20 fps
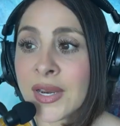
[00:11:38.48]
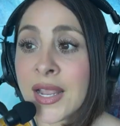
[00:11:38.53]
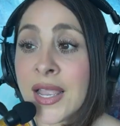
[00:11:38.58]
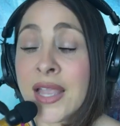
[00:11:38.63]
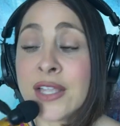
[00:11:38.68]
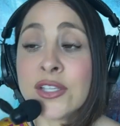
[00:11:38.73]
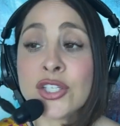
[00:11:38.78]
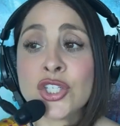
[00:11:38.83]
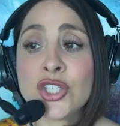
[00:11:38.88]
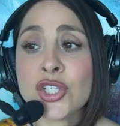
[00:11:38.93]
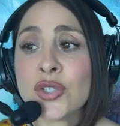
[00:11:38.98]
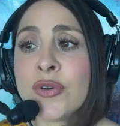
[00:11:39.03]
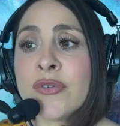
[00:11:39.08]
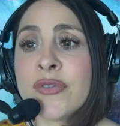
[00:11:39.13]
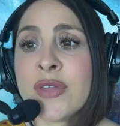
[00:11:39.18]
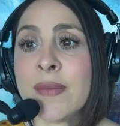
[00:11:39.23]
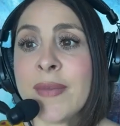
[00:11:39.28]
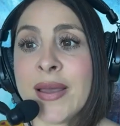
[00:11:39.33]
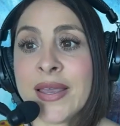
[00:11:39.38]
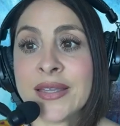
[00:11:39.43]
And two of
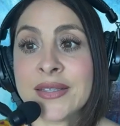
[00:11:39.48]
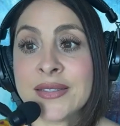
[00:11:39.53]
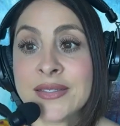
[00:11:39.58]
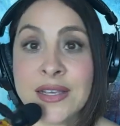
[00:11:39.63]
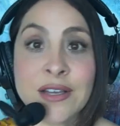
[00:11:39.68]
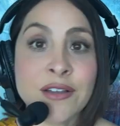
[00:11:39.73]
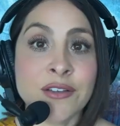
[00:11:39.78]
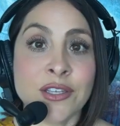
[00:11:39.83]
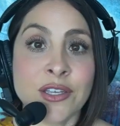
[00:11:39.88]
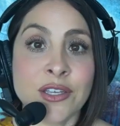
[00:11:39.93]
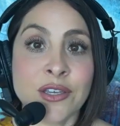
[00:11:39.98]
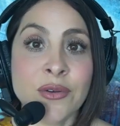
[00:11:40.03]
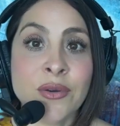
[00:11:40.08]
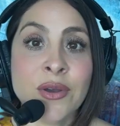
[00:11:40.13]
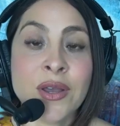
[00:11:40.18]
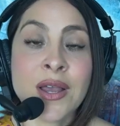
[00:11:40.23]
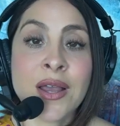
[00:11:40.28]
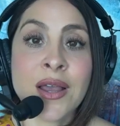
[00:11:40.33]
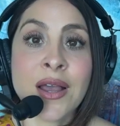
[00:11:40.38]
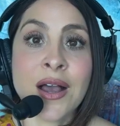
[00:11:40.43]
them I could tell you
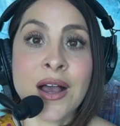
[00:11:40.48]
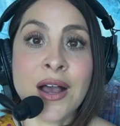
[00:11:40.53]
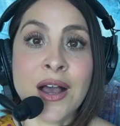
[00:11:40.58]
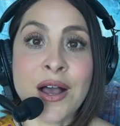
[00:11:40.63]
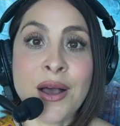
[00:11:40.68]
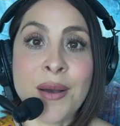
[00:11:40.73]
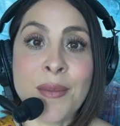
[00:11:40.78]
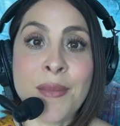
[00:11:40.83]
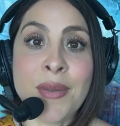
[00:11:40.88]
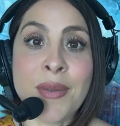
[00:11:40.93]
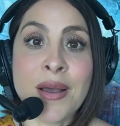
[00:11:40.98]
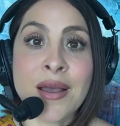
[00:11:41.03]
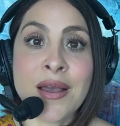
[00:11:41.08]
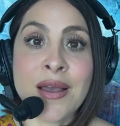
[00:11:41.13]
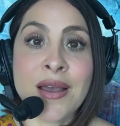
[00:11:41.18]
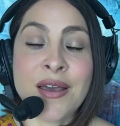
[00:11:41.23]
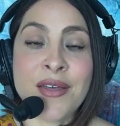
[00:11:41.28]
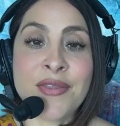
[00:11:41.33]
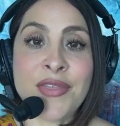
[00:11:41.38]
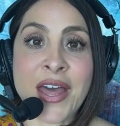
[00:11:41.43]

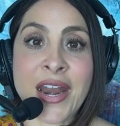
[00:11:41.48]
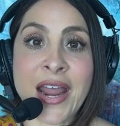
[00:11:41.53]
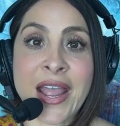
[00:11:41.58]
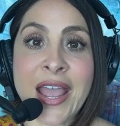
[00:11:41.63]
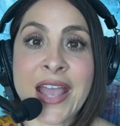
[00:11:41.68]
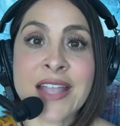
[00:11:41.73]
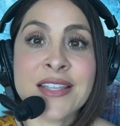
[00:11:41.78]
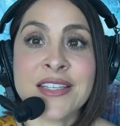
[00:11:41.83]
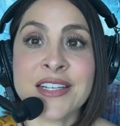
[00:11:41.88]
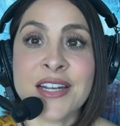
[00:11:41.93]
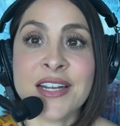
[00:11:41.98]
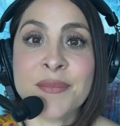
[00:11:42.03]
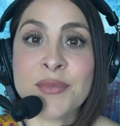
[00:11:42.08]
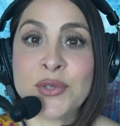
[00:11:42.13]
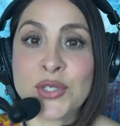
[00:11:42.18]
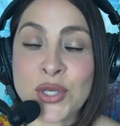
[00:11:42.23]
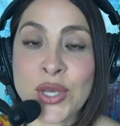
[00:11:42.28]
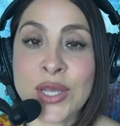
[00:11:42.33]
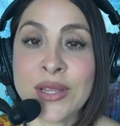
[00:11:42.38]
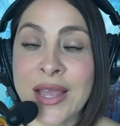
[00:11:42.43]
that I ended up
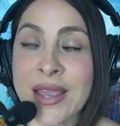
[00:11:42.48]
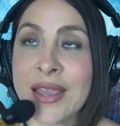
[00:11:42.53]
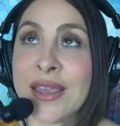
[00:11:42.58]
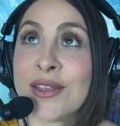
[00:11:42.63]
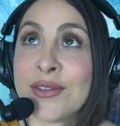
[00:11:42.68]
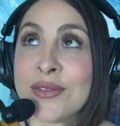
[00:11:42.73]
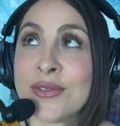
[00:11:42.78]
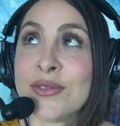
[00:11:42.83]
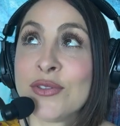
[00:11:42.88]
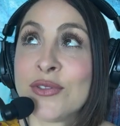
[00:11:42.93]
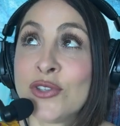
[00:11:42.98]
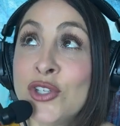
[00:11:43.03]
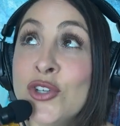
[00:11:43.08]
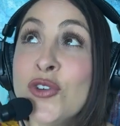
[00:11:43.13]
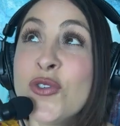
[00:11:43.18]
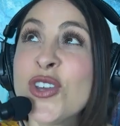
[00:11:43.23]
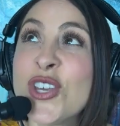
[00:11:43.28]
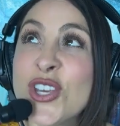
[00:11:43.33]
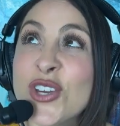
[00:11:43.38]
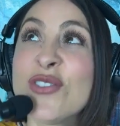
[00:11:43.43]
like
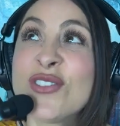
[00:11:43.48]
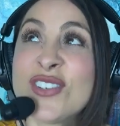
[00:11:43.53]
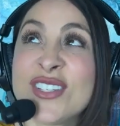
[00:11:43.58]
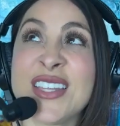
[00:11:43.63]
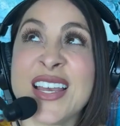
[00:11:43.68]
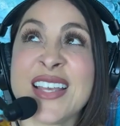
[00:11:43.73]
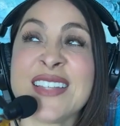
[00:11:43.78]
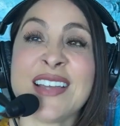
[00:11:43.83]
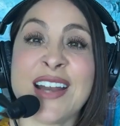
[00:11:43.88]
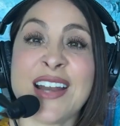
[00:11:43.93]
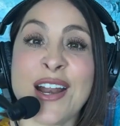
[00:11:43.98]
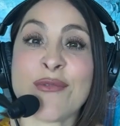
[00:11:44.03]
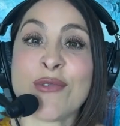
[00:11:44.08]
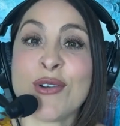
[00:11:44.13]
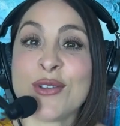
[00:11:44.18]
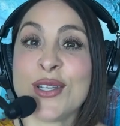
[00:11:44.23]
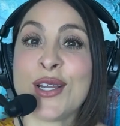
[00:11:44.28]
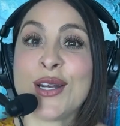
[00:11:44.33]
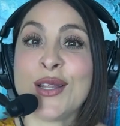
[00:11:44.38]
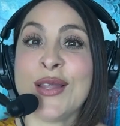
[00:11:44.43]
two huge things that I
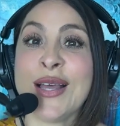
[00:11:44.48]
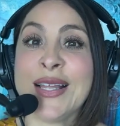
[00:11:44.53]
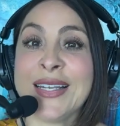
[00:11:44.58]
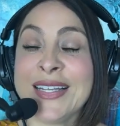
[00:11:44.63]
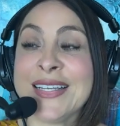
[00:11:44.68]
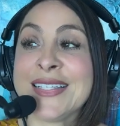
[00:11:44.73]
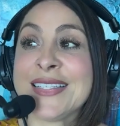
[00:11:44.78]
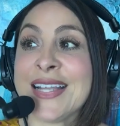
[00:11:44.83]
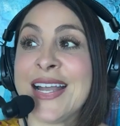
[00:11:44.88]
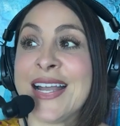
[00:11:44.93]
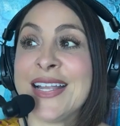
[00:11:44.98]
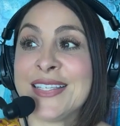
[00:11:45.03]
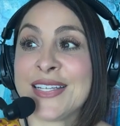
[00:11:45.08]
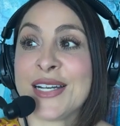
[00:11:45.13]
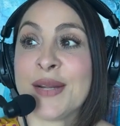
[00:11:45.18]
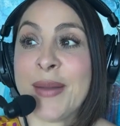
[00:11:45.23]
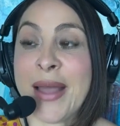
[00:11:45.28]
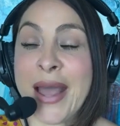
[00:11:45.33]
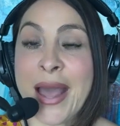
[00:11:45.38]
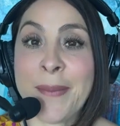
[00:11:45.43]
wrote down on that list ended
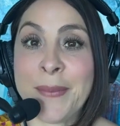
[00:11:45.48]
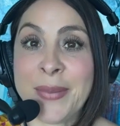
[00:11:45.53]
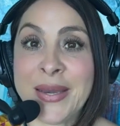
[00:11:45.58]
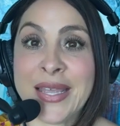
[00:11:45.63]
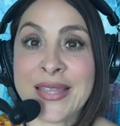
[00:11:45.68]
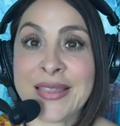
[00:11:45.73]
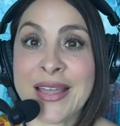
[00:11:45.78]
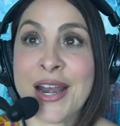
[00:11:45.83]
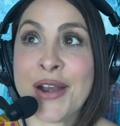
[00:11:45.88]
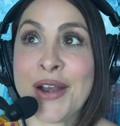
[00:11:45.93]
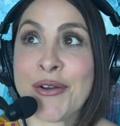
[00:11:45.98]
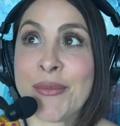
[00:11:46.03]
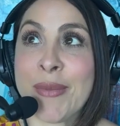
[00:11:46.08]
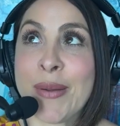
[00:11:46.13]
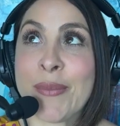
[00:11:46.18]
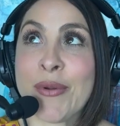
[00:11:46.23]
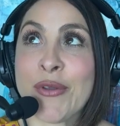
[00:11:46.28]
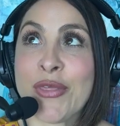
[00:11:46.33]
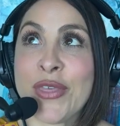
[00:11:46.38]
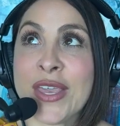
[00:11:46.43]
up happening that I
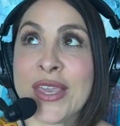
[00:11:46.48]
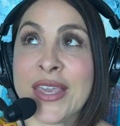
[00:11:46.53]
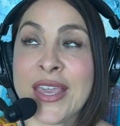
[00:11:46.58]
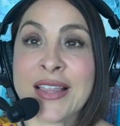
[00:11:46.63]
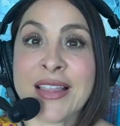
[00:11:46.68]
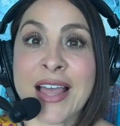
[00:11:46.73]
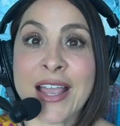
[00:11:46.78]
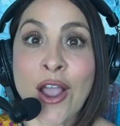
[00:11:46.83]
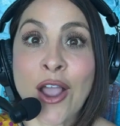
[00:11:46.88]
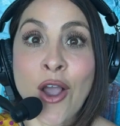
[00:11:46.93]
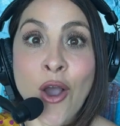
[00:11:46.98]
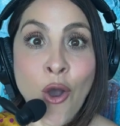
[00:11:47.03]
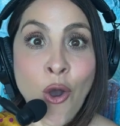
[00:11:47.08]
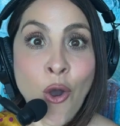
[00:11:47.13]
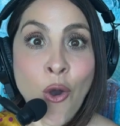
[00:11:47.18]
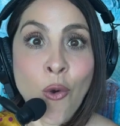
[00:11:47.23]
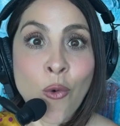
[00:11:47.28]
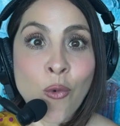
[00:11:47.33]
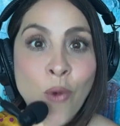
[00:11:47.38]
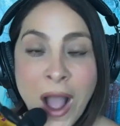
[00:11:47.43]
remember thinking like,
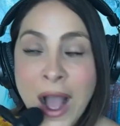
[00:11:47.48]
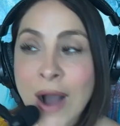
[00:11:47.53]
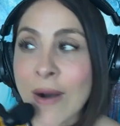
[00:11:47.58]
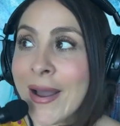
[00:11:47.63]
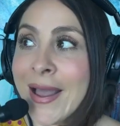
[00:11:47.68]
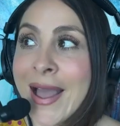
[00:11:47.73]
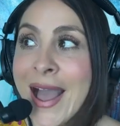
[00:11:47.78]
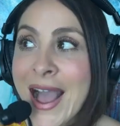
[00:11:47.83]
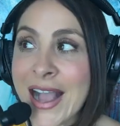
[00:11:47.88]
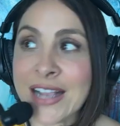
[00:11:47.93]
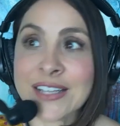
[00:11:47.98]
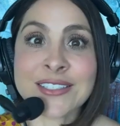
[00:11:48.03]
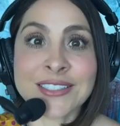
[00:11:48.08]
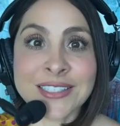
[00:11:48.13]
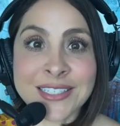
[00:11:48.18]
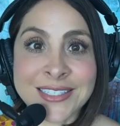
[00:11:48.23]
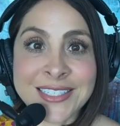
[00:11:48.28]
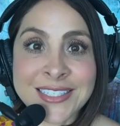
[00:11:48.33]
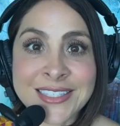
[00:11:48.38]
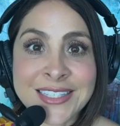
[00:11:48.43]
wow, I
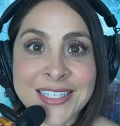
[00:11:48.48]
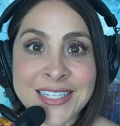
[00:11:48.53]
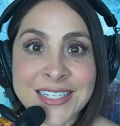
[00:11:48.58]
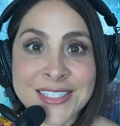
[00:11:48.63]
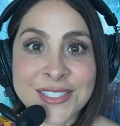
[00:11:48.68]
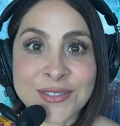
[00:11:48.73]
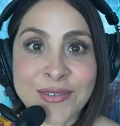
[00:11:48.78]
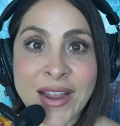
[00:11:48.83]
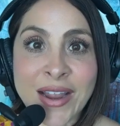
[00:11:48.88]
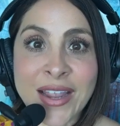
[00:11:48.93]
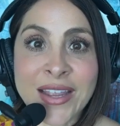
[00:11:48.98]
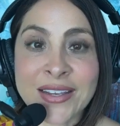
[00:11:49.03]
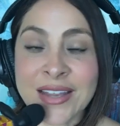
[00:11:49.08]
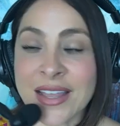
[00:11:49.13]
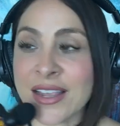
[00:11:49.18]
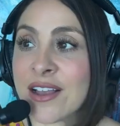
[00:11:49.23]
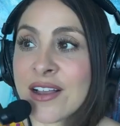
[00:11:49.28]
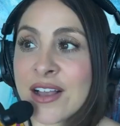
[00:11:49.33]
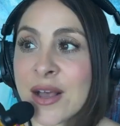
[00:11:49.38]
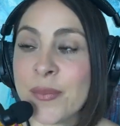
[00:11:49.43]
actually did this, right?
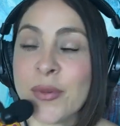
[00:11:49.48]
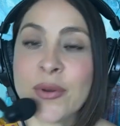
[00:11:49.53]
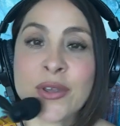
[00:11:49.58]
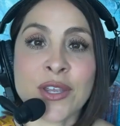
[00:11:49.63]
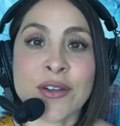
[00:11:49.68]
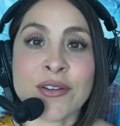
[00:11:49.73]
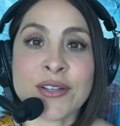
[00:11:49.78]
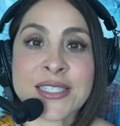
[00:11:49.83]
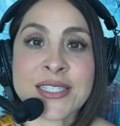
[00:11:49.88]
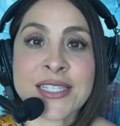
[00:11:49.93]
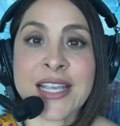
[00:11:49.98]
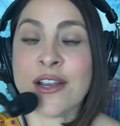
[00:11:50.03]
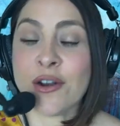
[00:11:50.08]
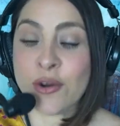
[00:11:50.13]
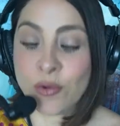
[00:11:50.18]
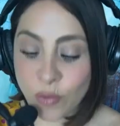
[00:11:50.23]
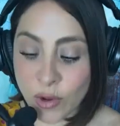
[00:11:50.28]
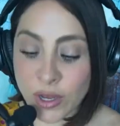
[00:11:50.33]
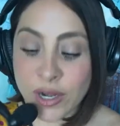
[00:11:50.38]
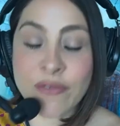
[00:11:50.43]
Like a couple years
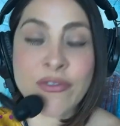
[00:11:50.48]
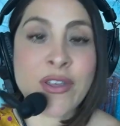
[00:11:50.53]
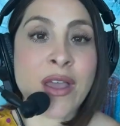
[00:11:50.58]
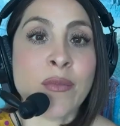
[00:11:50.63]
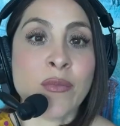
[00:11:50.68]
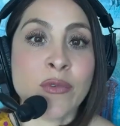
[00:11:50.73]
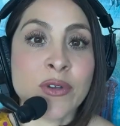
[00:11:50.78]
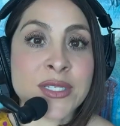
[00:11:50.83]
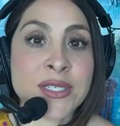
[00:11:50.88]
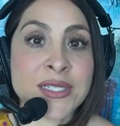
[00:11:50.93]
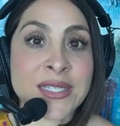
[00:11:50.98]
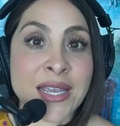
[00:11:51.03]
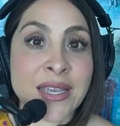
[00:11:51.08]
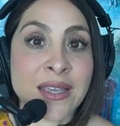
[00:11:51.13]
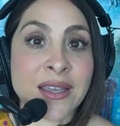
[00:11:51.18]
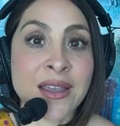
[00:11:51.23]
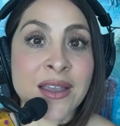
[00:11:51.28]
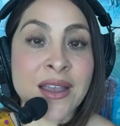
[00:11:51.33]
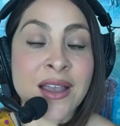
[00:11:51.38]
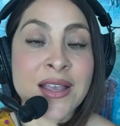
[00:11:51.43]
later. One of them was
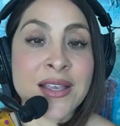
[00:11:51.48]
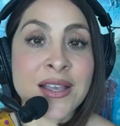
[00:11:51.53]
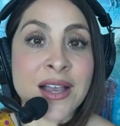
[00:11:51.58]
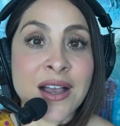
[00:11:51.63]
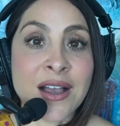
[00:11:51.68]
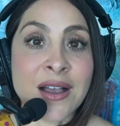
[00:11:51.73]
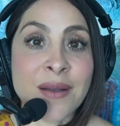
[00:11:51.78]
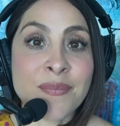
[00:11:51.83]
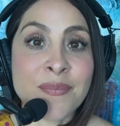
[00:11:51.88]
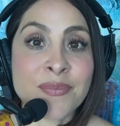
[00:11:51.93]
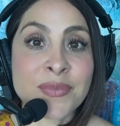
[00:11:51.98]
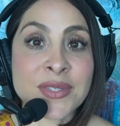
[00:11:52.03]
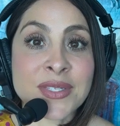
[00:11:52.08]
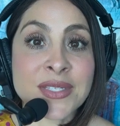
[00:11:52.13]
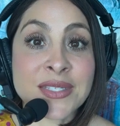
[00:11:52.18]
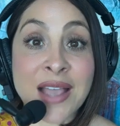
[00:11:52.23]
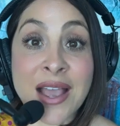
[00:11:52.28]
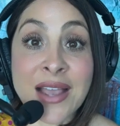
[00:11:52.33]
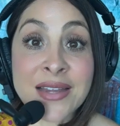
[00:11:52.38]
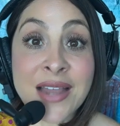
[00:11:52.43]
like
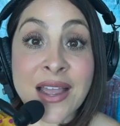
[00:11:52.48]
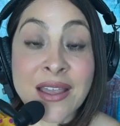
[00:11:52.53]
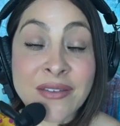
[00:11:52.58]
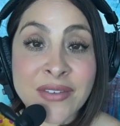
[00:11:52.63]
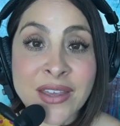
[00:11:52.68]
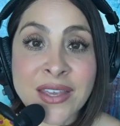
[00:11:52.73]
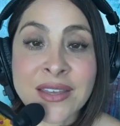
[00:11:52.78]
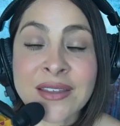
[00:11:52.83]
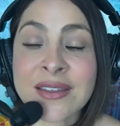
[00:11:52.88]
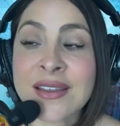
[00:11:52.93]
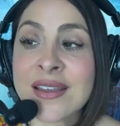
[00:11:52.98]
skydiving.